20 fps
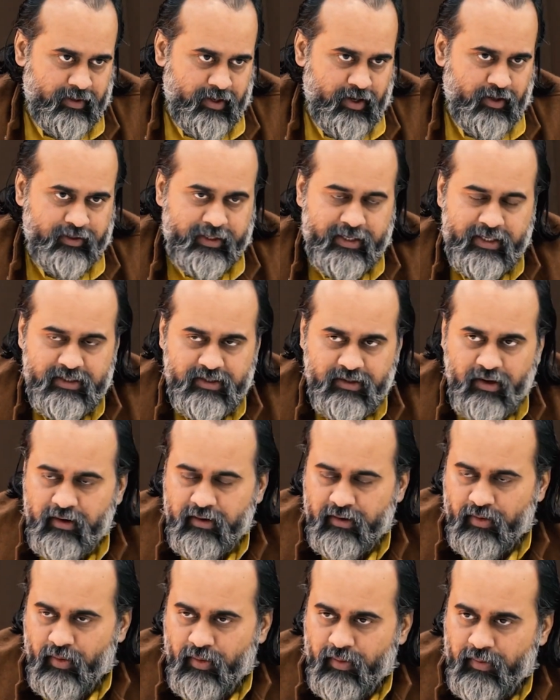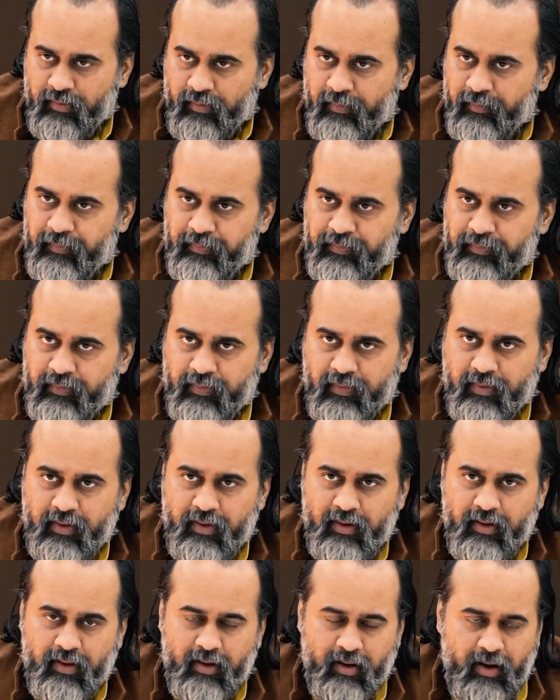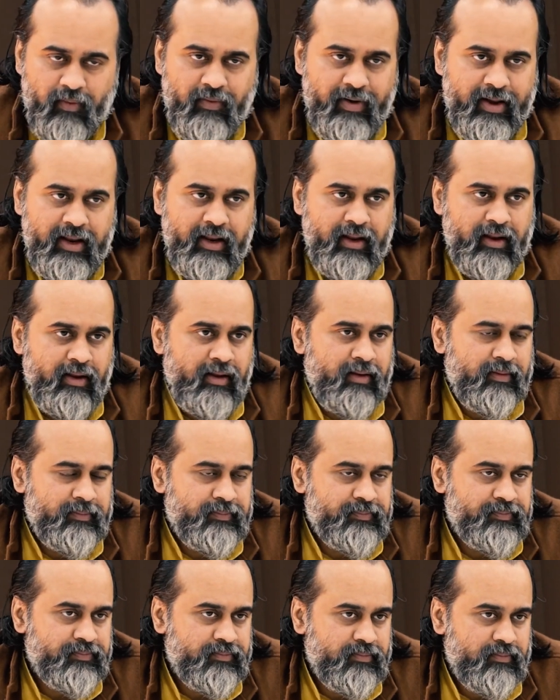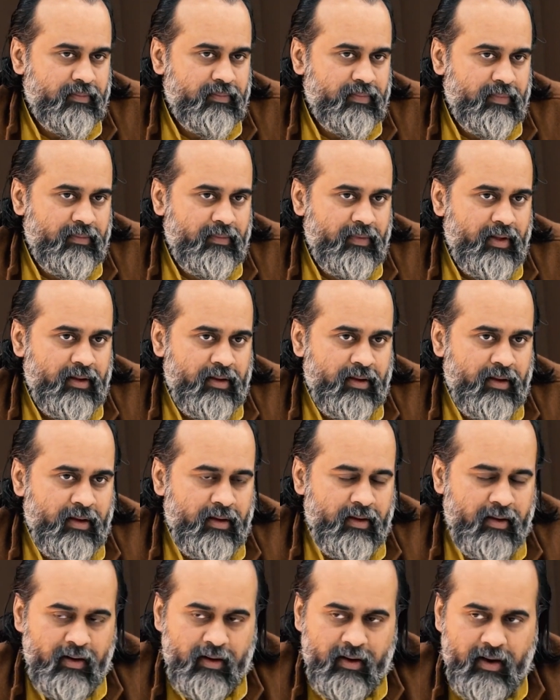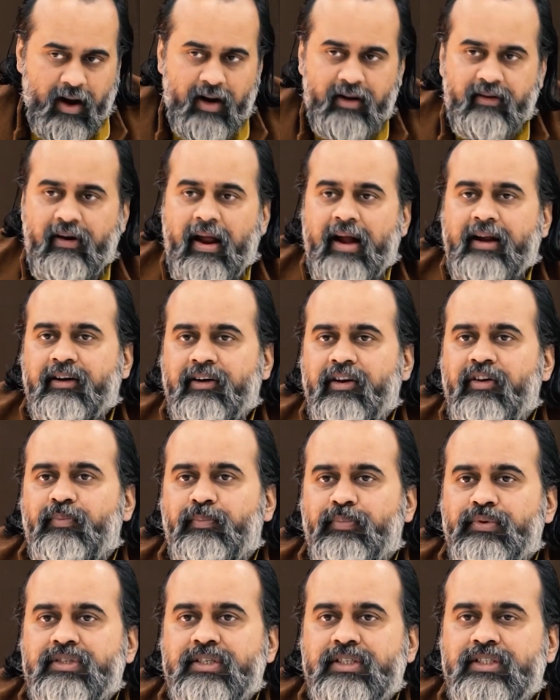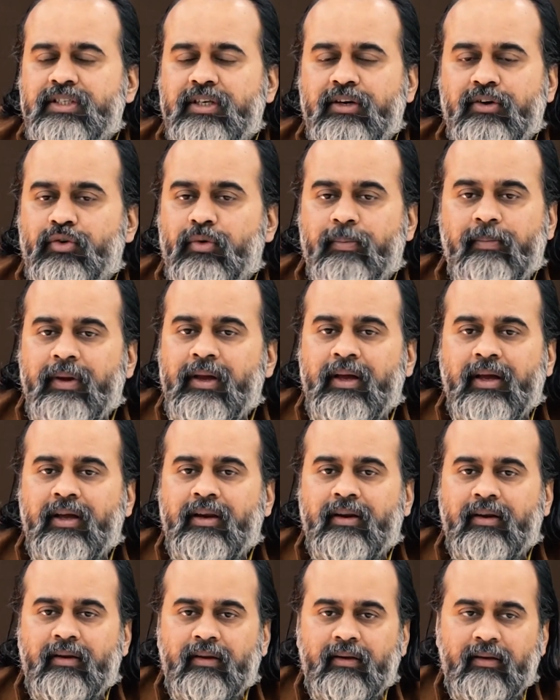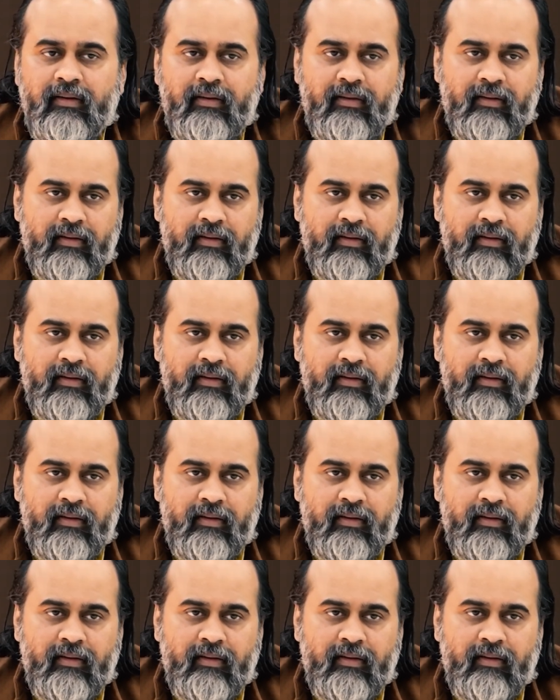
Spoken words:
Now that is not a very attractive position to be in.